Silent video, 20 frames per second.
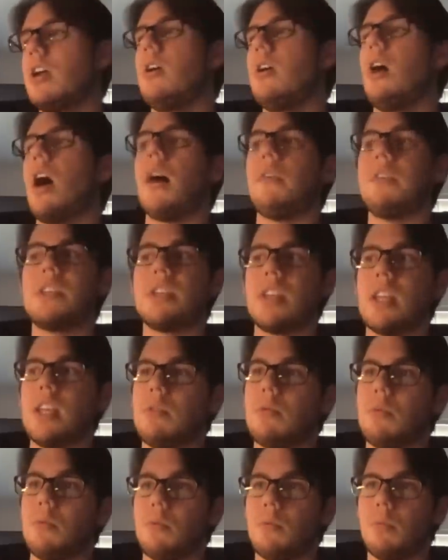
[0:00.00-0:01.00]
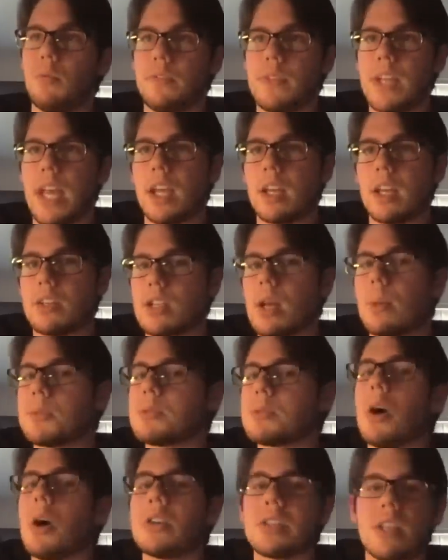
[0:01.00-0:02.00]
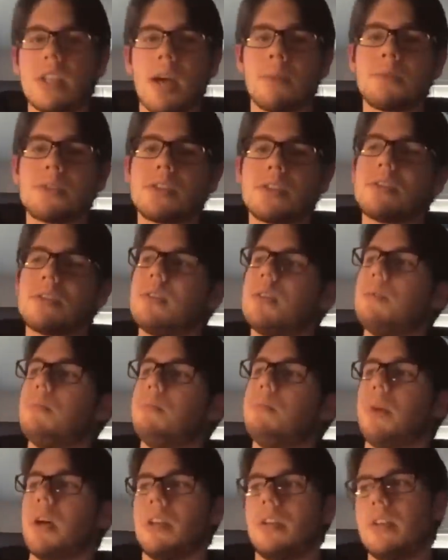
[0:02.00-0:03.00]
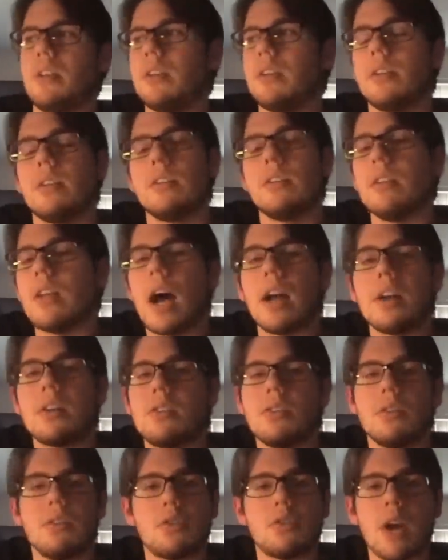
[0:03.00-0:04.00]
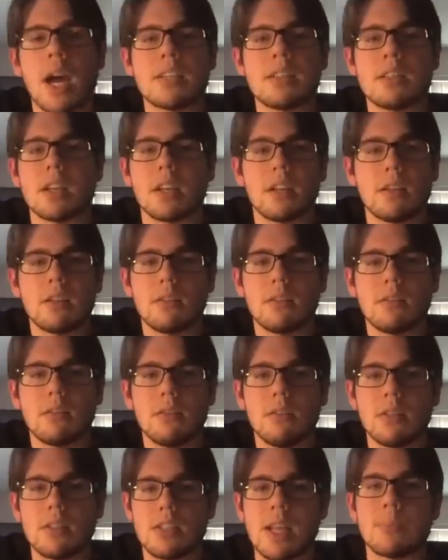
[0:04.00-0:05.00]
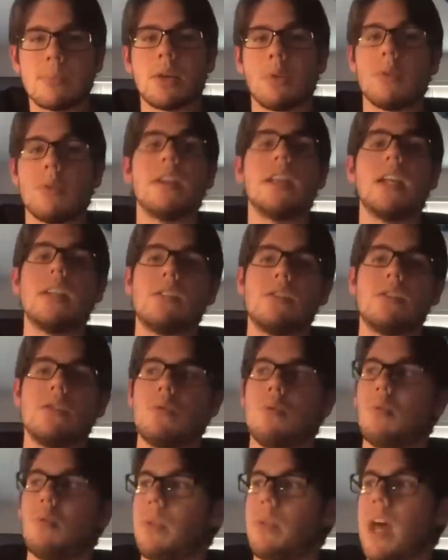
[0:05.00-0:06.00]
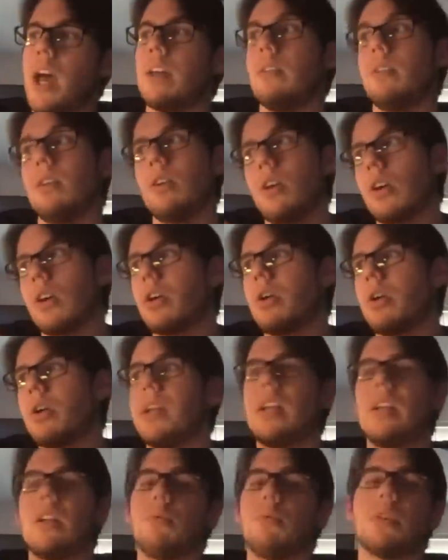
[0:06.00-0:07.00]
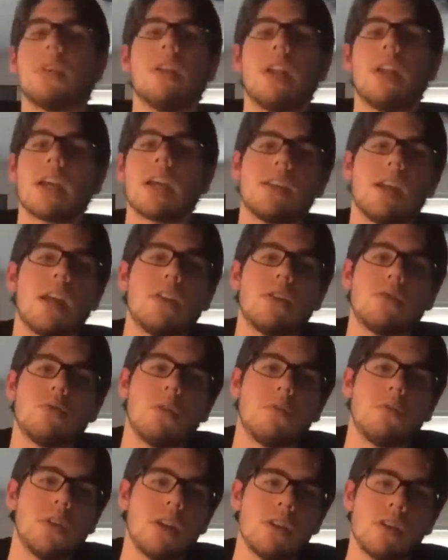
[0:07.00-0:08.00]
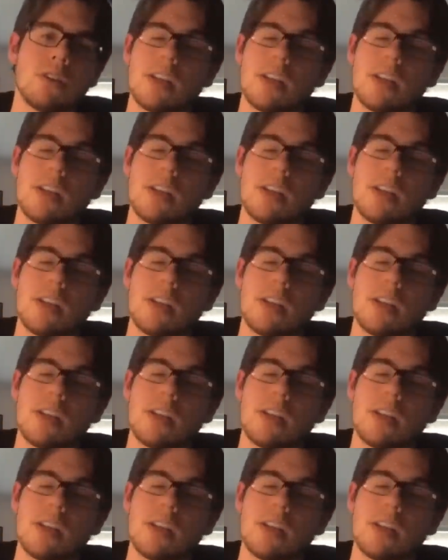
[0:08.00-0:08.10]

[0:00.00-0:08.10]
Obviously, we've taken some small steps, but not to the drastic steps that we need to, that are going to be needed within the next 10 to 12 years.